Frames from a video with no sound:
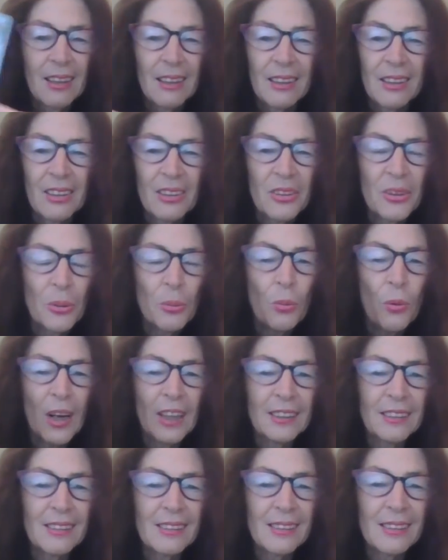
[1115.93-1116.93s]
the
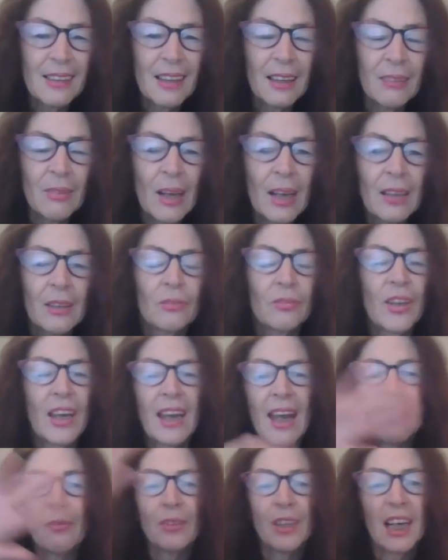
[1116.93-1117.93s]
ones that they
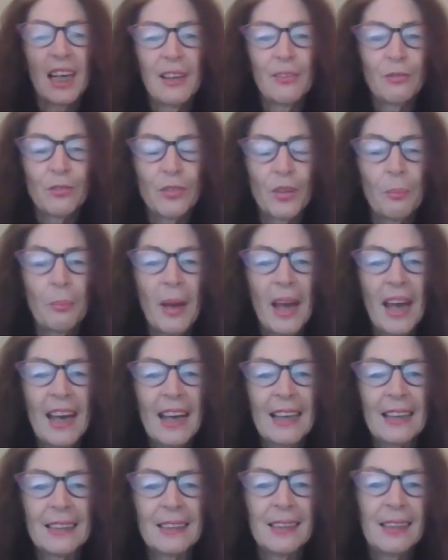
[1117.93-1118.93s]
haven't left the
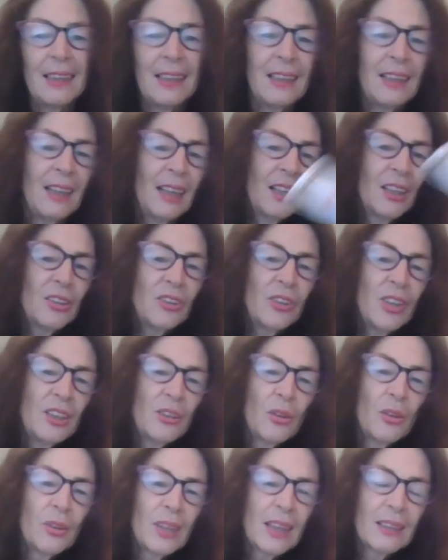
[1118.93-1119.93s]
party. They're
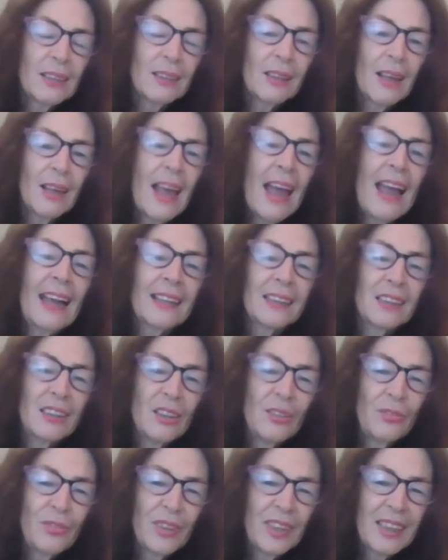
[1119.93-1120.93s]
not
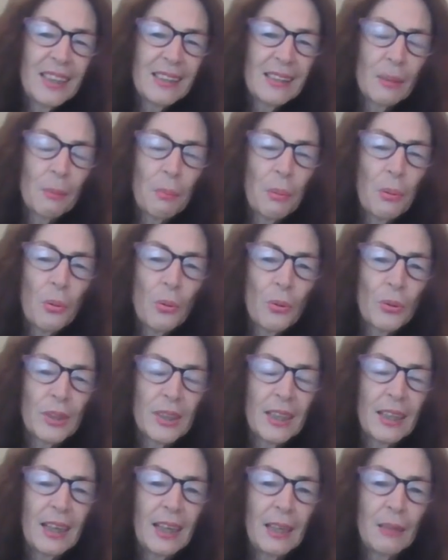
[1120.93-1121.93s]
actively
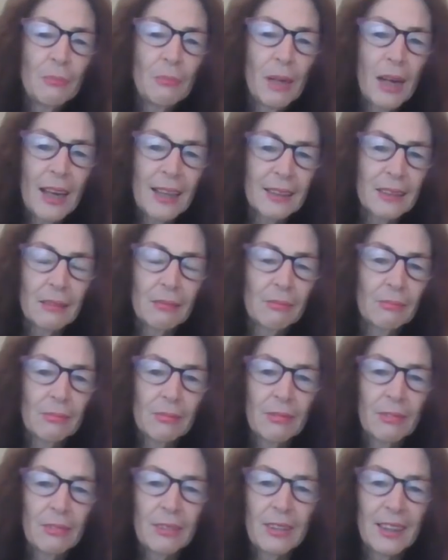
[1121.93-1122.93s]
supporting him like
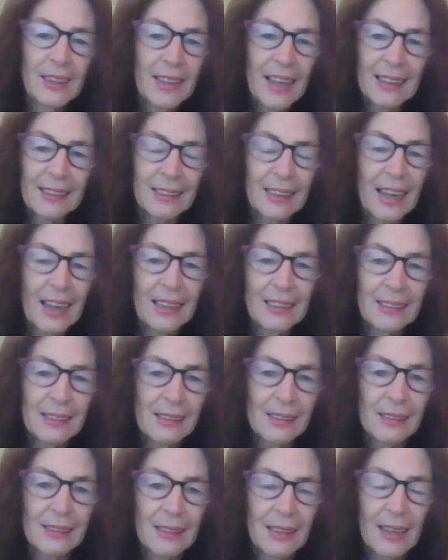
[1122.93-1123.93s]
the
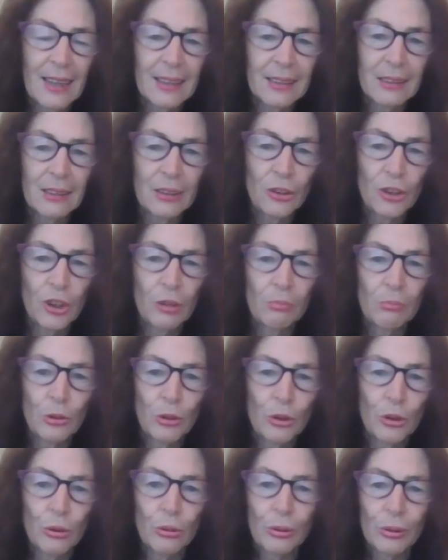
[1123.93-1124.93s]
nutcases, like the Jim
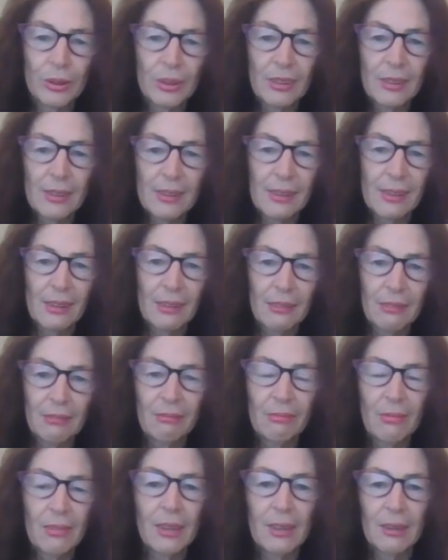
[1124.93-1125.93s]
Jordans
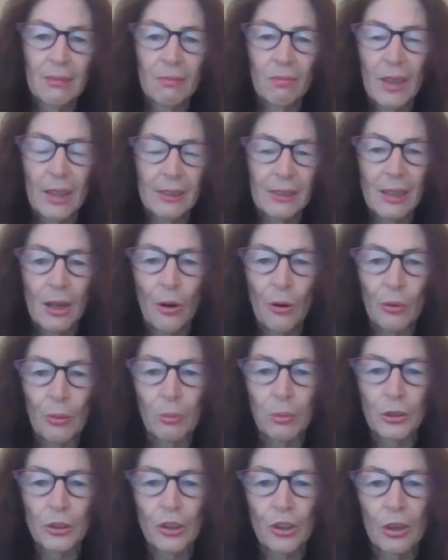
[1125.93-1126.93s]
and those
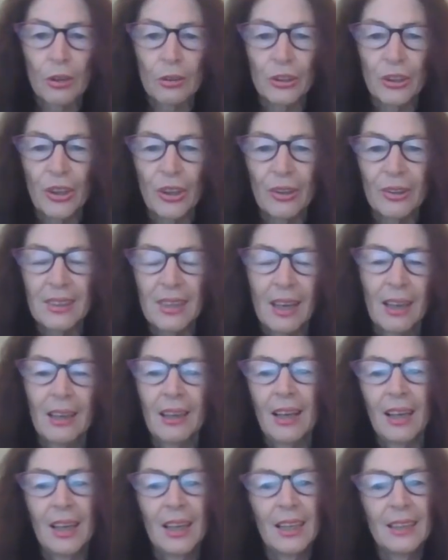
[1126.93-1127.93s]
horrible shock jocks.
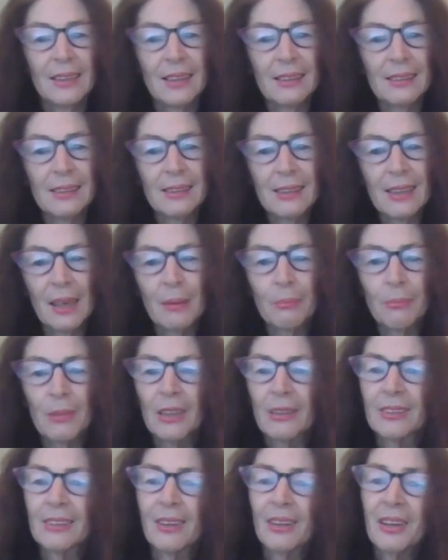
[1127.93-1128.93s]
This is them
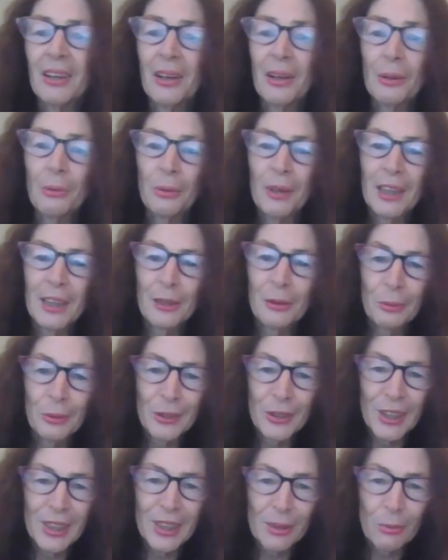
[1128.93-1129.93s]
going, oh, well, we'll
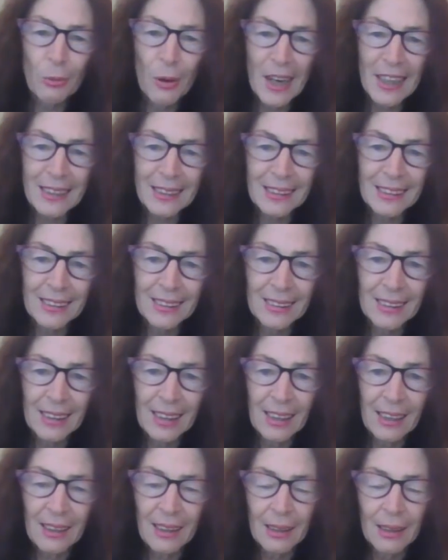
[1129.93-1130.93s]
just wait and
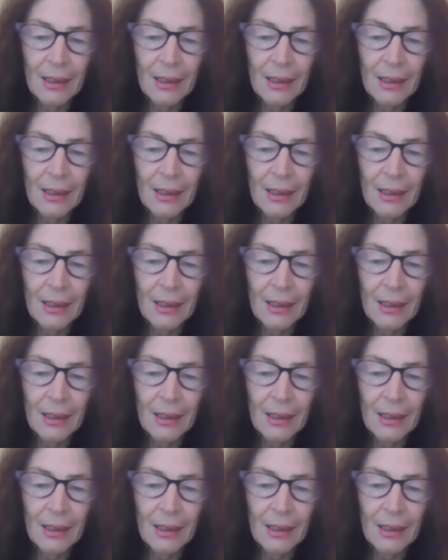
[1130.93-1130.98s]
see.